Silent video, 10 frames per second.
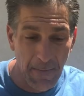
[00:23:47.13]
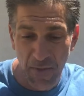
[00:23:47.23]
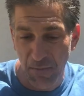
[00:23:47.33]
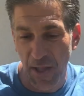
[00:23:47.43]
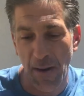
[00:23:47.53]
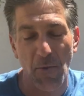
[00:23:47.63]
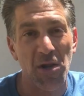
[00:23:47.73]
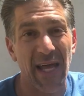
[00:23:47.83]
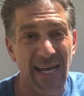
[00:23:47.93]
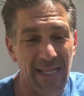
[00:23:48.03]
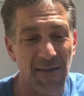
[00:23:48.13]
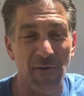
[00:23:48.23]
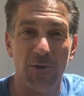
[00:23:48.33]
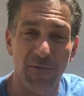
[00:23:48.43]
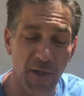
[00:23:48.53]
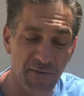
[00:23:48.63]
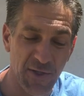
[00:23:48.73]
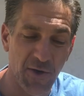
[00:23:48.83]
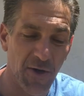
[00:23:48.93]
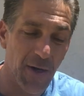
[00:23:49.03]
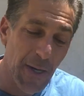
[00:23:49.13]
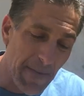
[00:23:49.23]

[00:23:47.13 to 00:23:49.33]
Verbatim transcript: the plant more likely if it was full of soil,